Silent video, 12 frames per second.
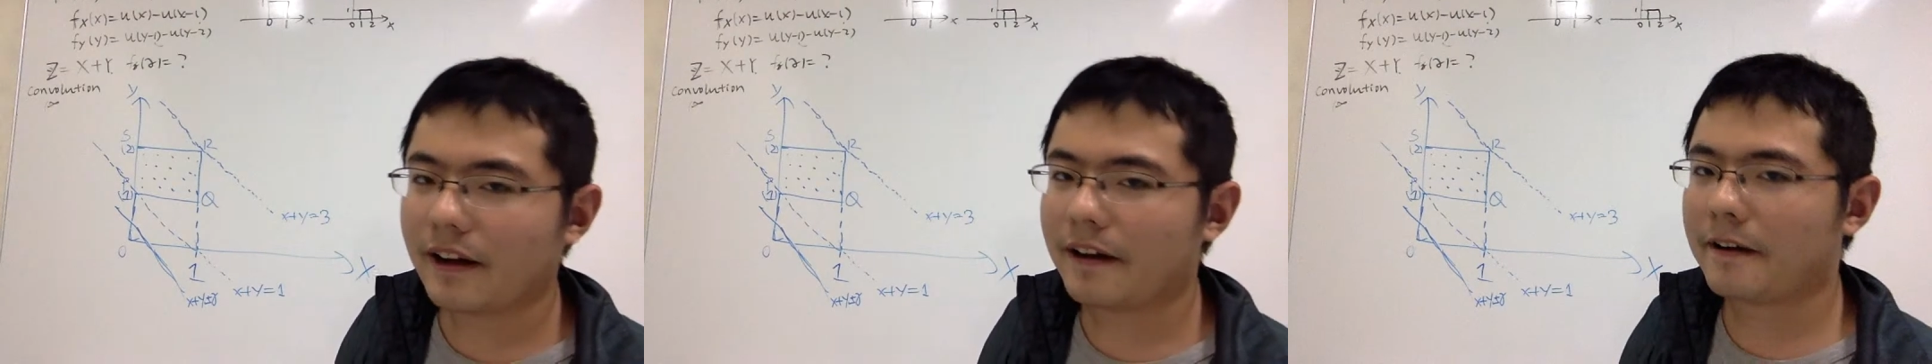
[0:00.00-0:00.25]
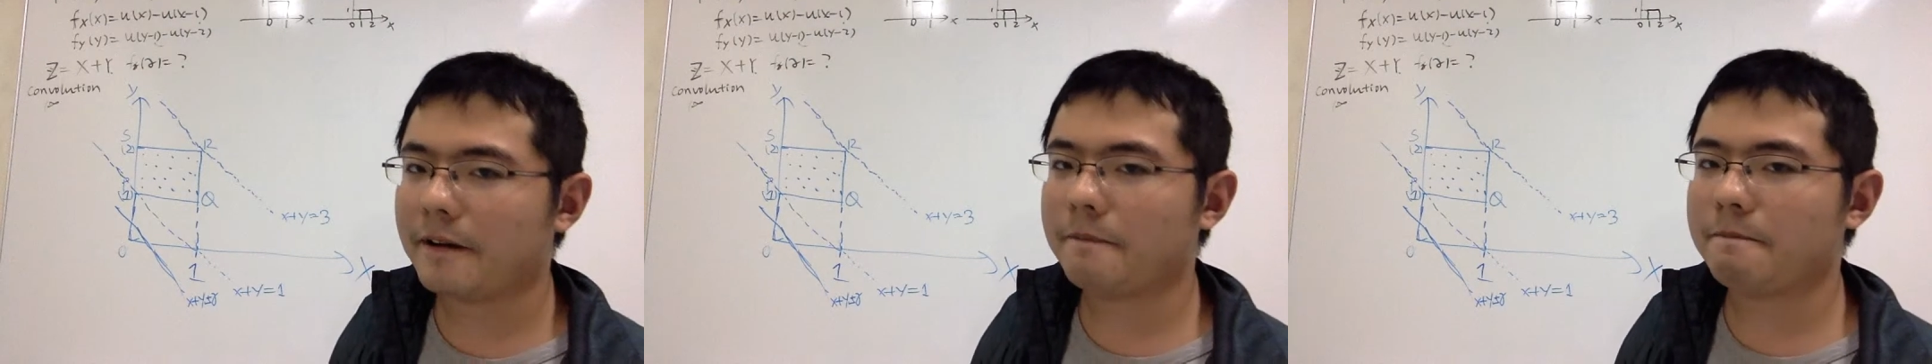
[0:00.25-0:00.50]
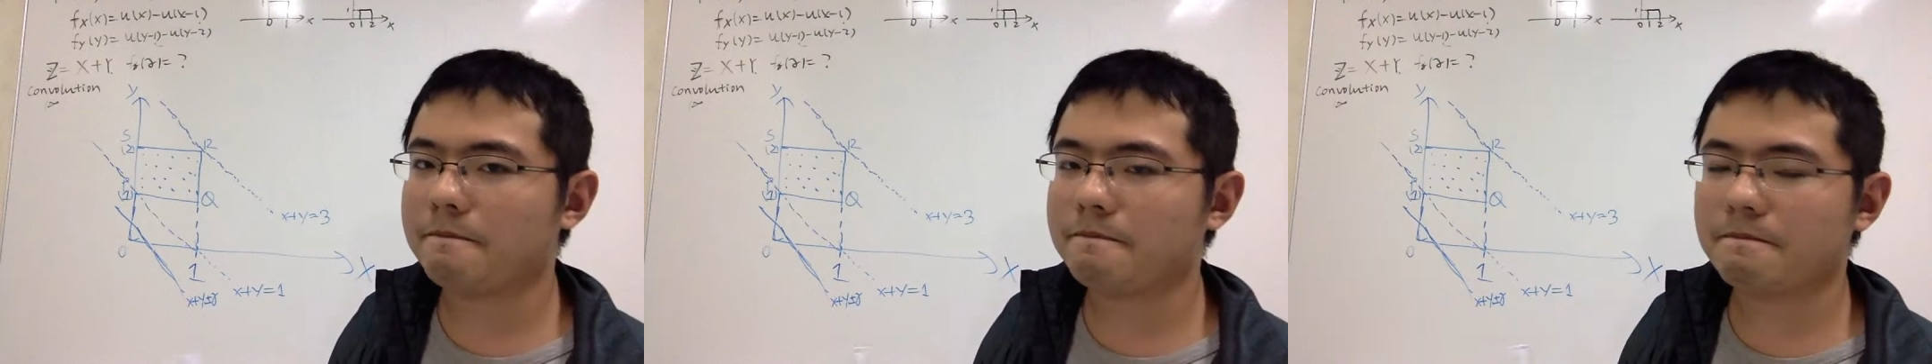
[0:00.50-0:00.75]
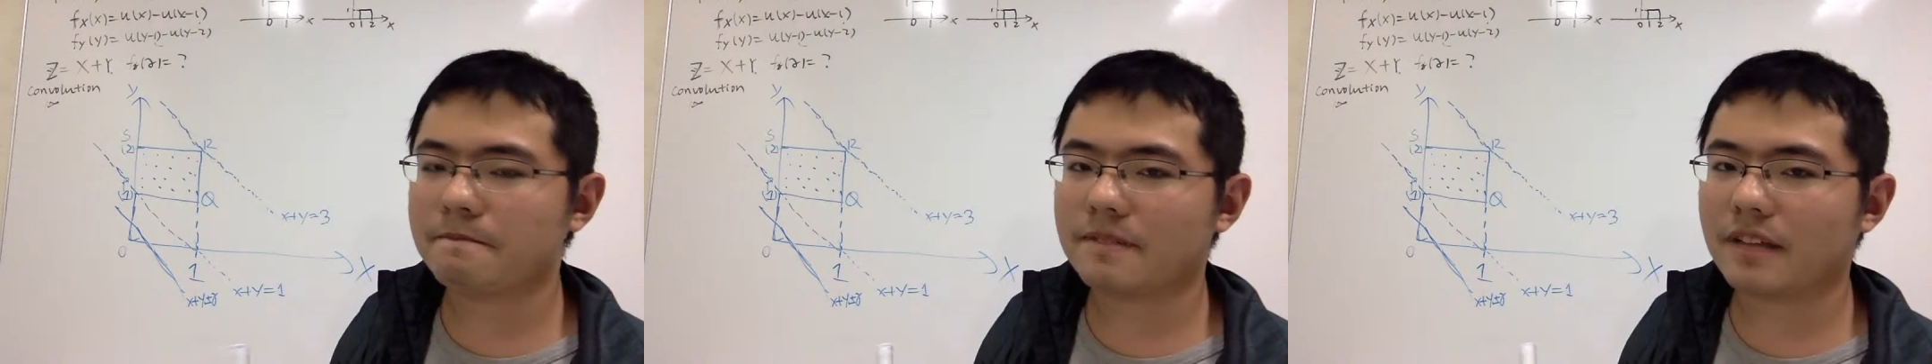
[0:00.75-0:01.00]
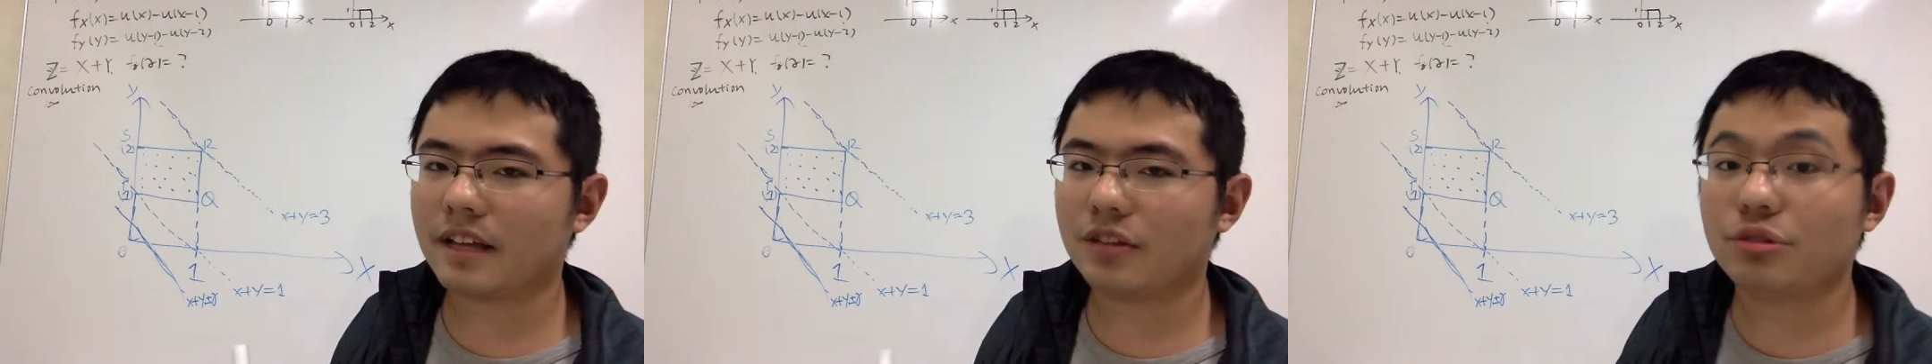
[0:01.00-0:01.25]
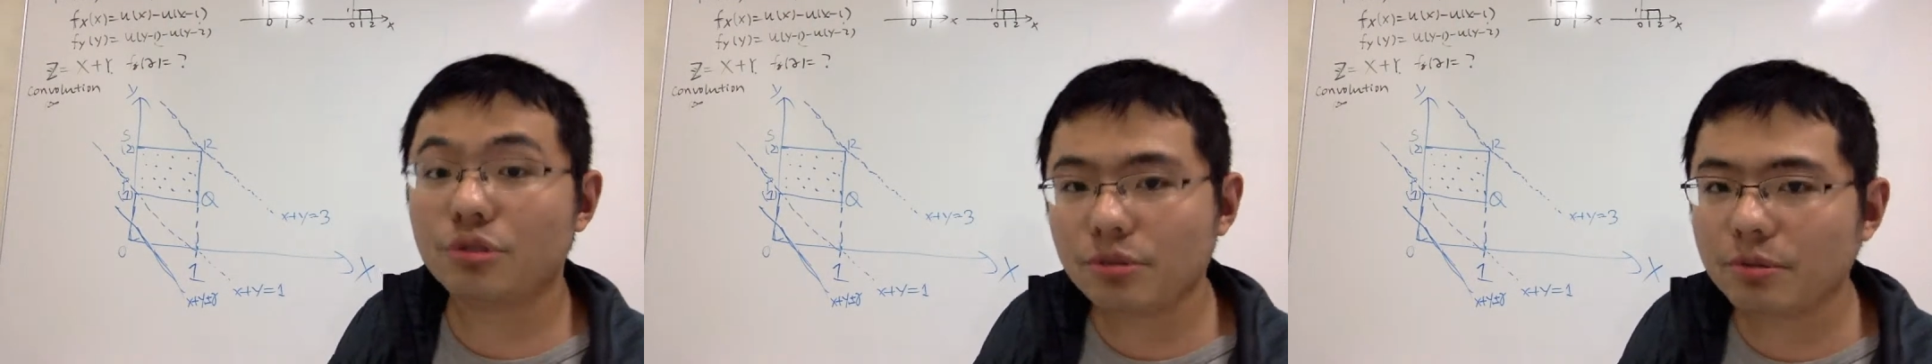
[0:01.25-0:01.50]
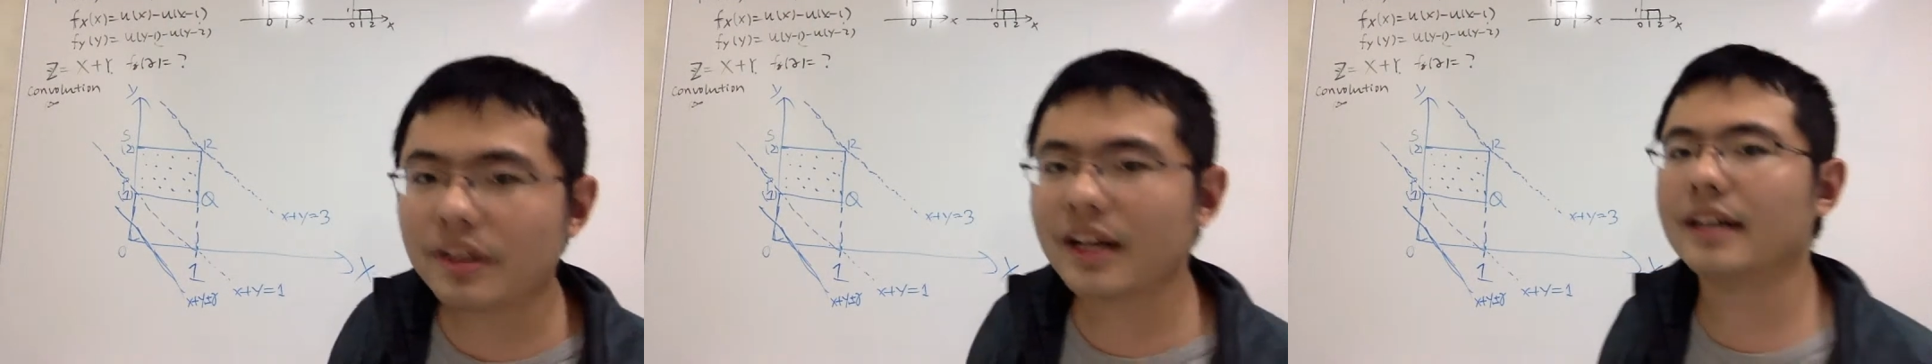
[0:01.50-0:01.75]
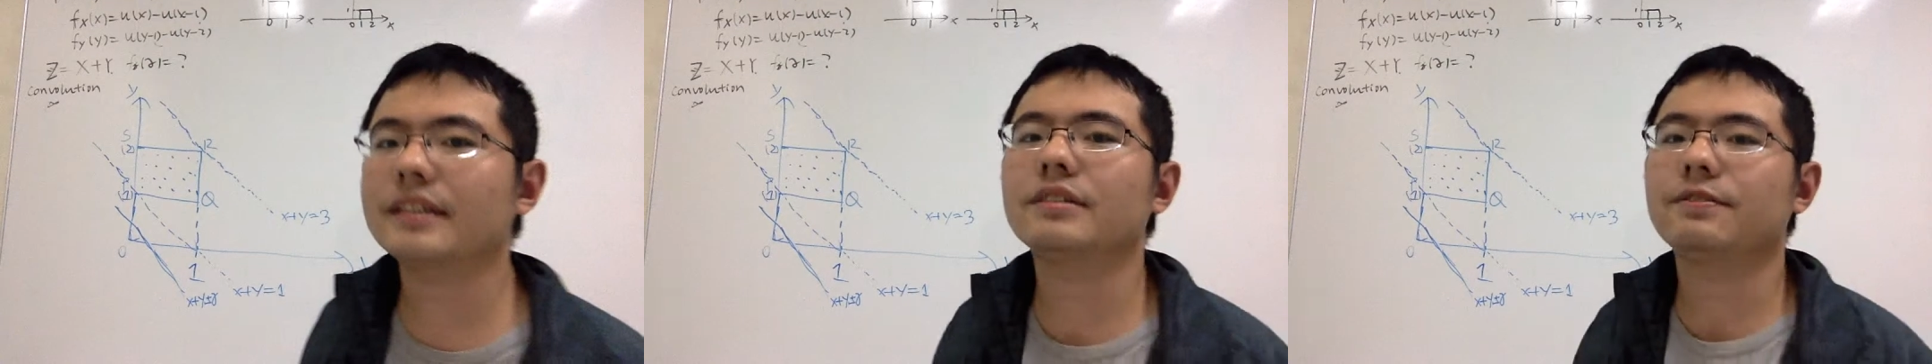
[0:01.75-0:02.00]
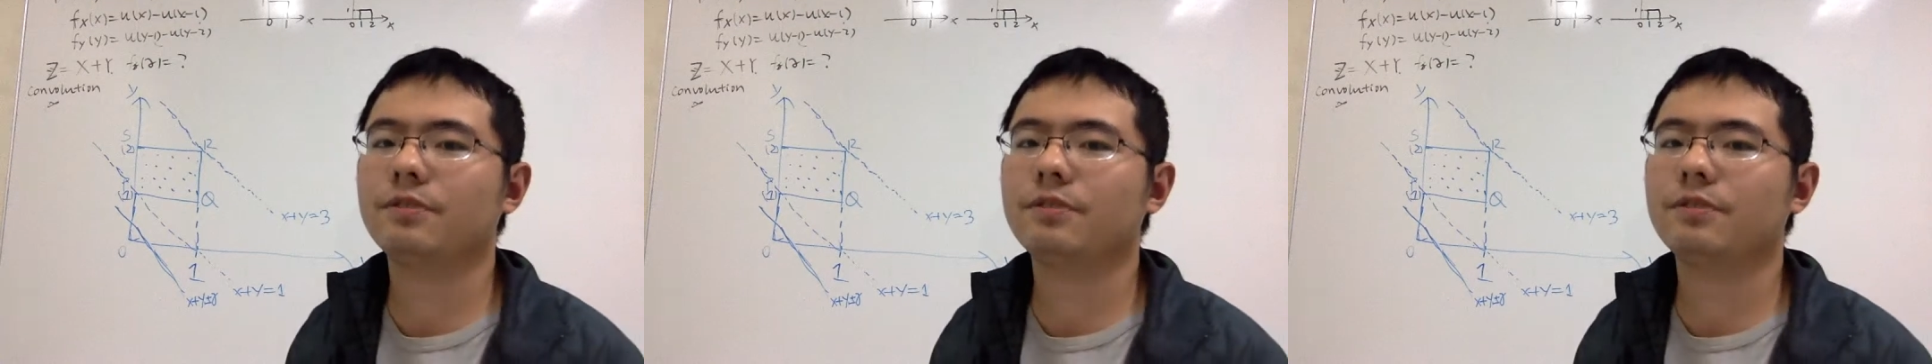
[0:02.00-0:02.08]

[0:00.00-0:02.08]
To do that,